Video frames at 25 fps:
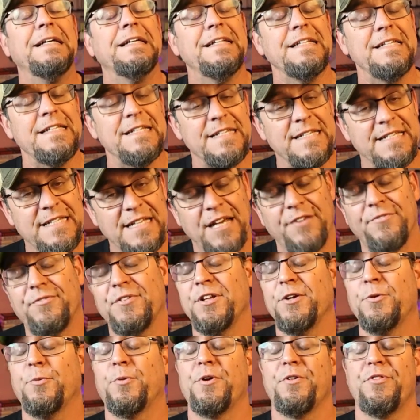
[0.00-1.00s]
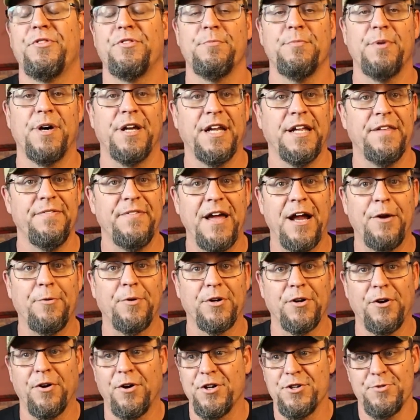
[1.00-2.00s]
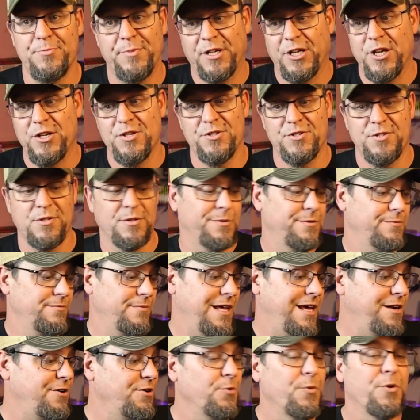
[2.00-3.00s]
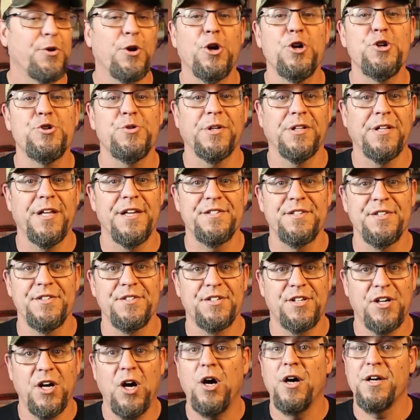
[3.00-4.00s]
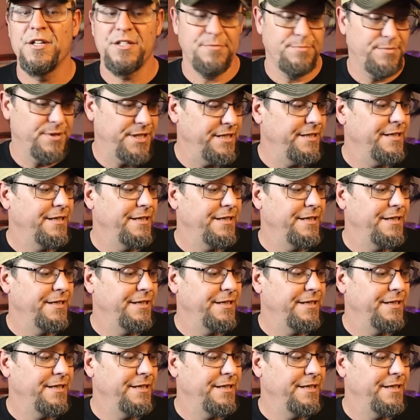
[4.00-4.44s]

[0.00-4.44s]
definitely worth the money in that regards, because I don't know what archery lessons cost, but